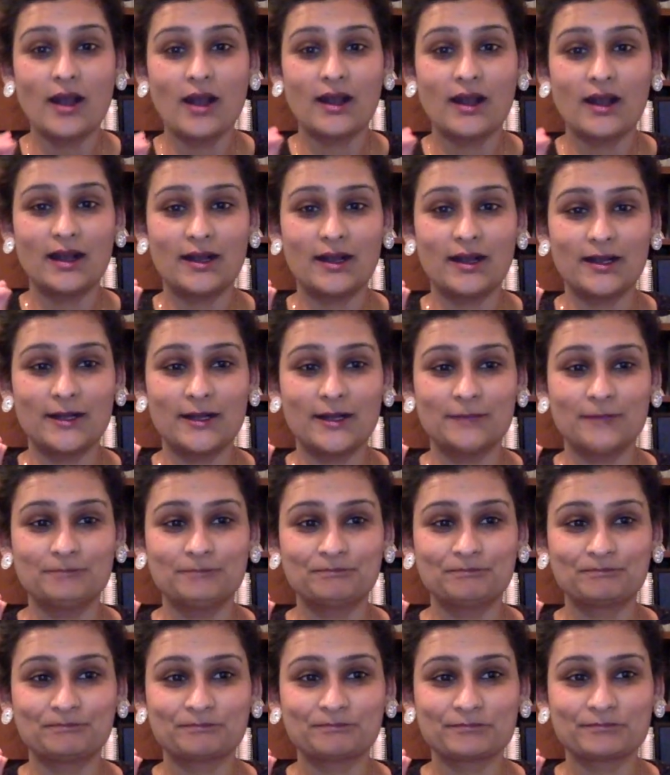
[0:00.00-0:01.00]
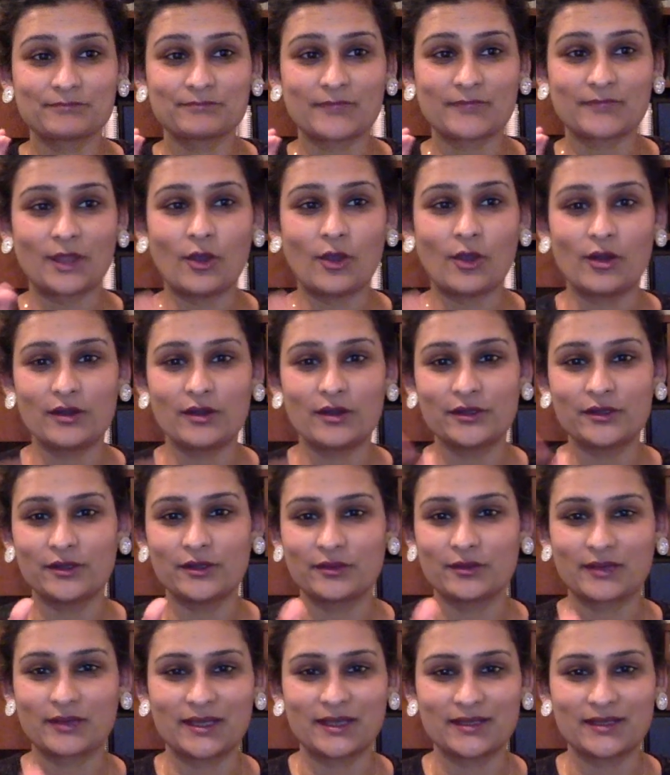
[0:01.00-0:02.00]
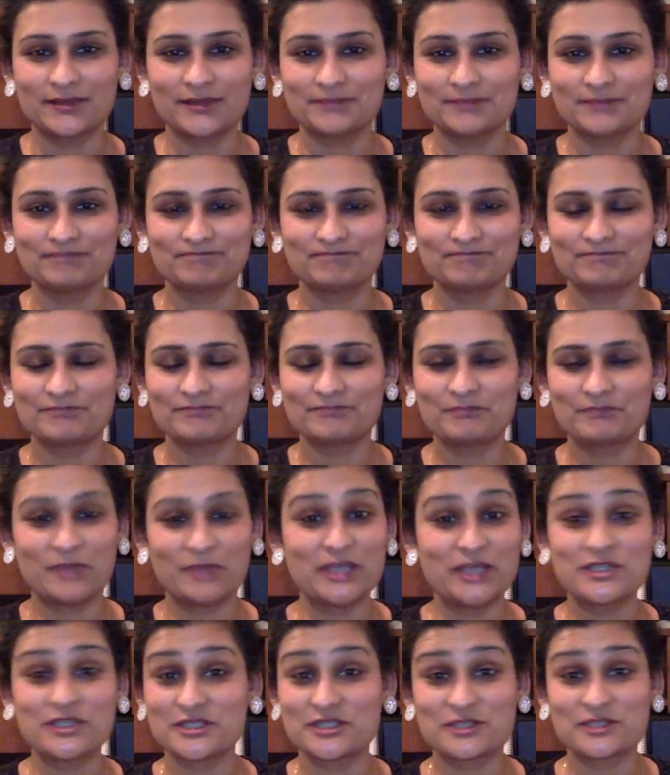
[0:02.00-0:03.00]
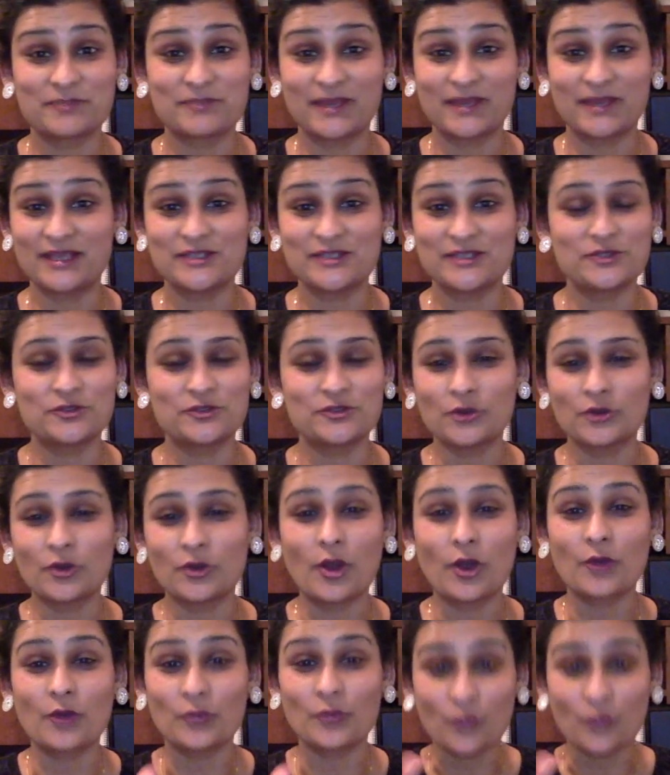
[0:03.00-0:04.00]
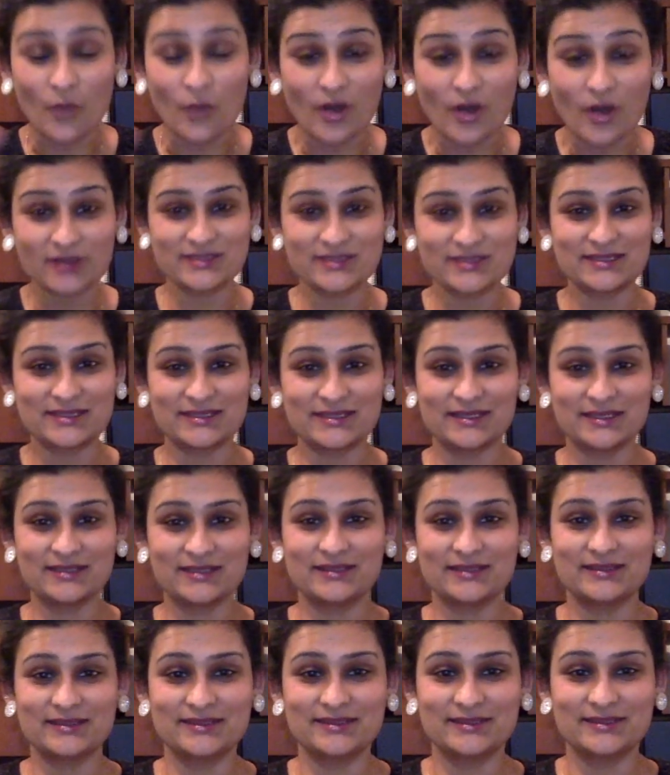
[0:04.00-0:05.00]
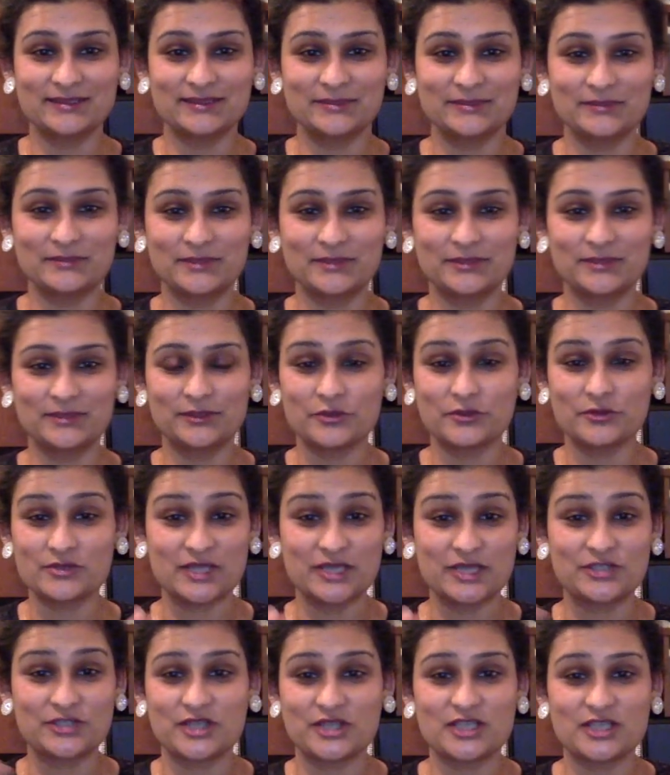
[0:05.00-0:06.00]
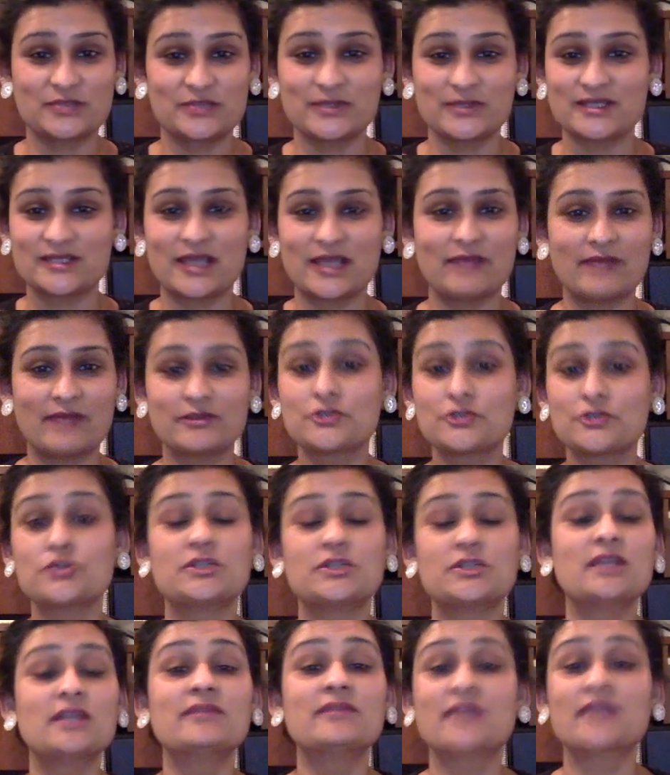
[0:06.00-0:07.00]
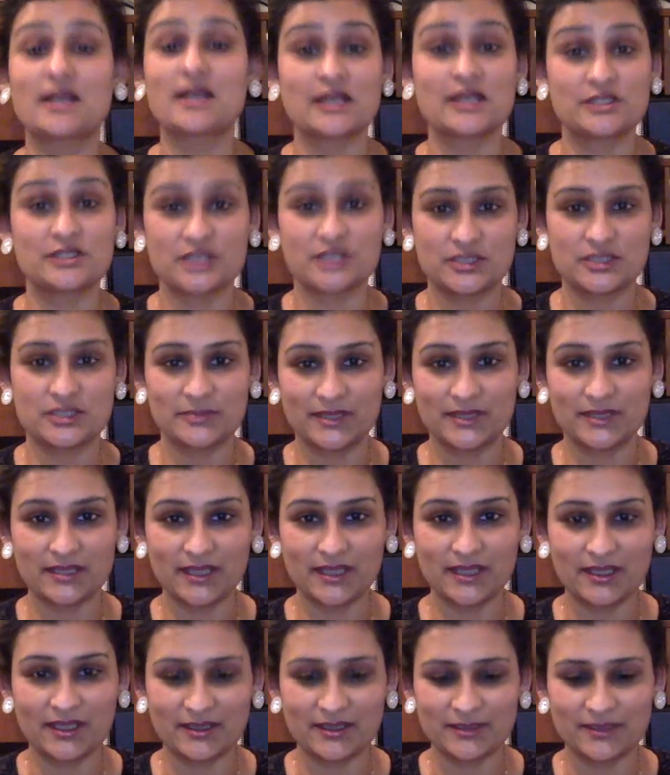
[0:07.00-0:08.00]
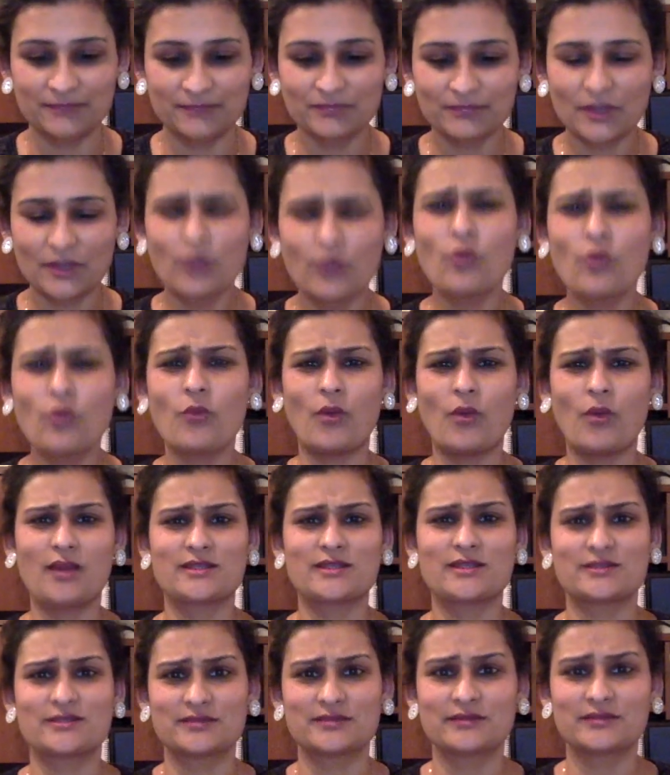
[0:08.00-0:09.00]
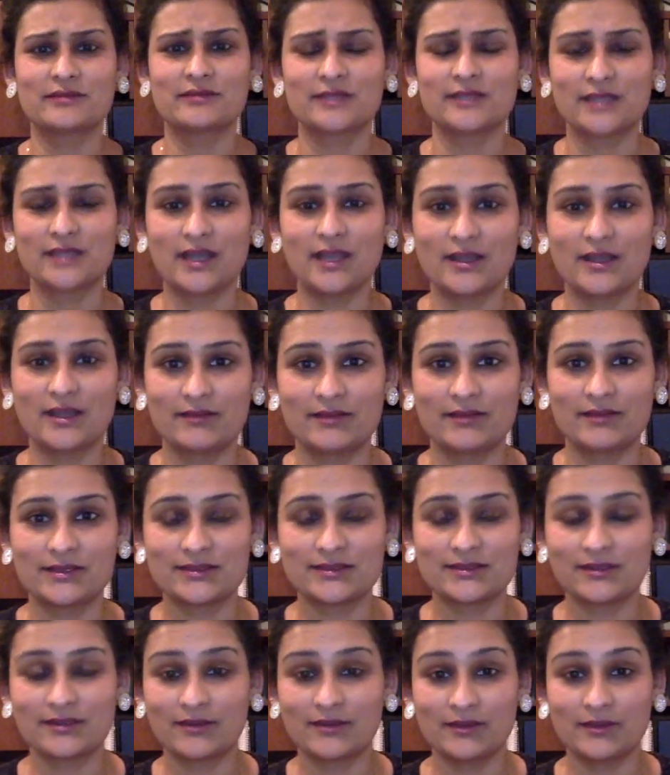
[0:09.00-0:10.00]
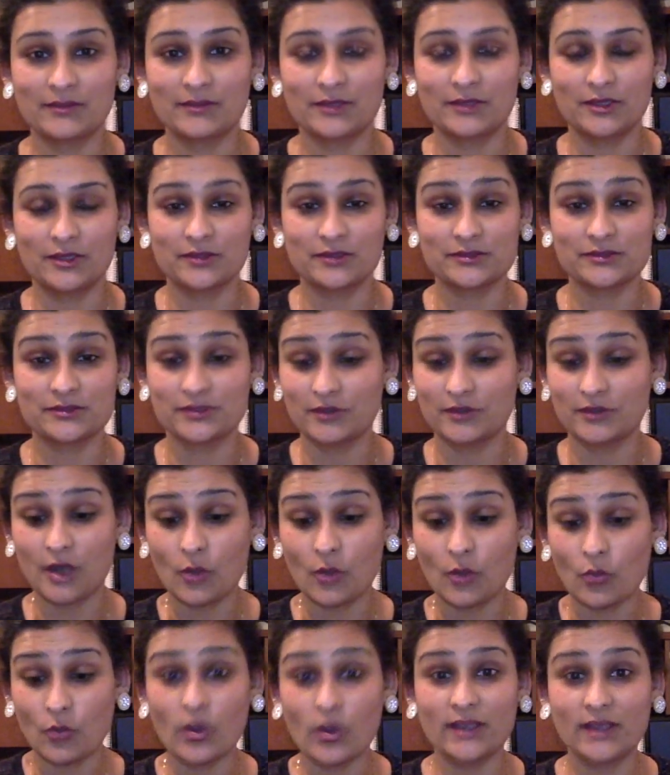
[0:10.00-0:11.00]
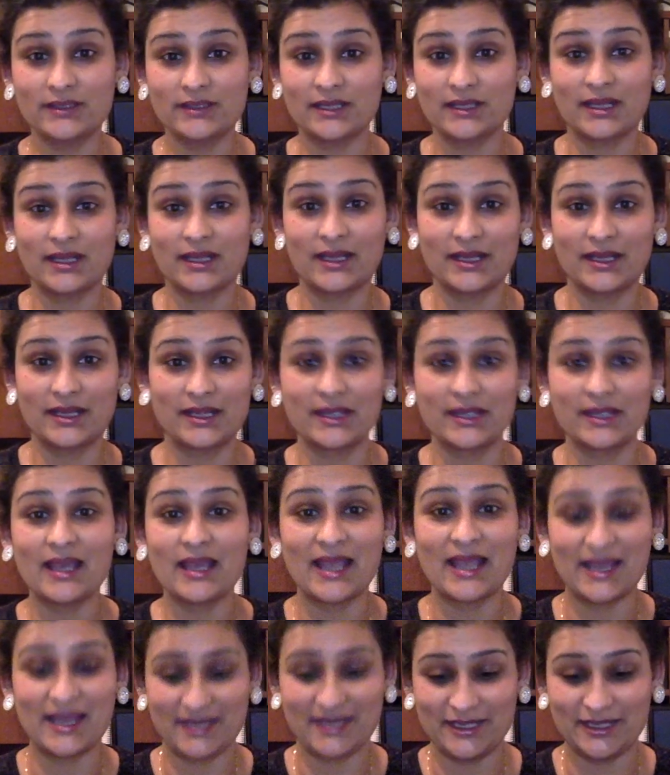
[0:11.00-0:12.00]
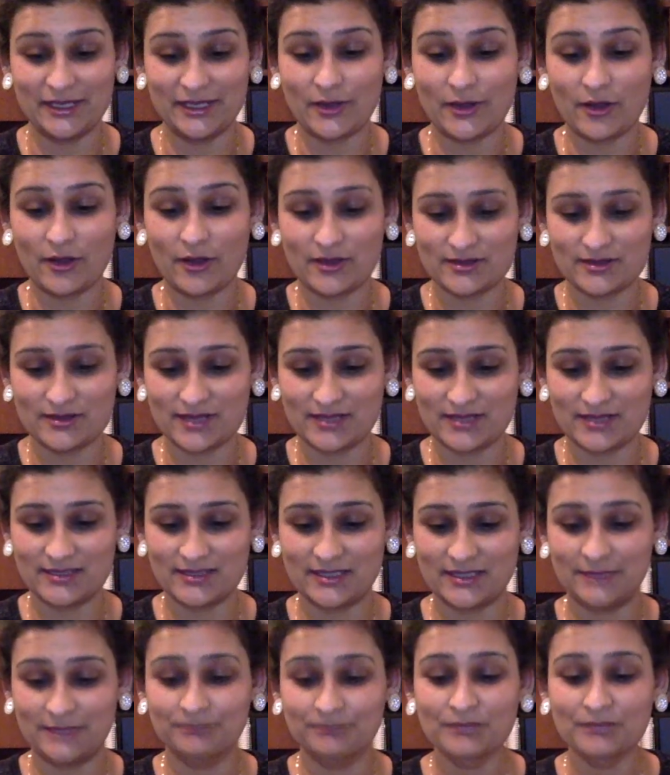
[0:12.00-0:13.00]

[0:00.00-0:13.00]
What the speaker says: Or kind of patience pays. You do not want those adjustments, having to deal with that adjustment later. Who wants to deal with the IRS? So avoid that headache at any cost, I say.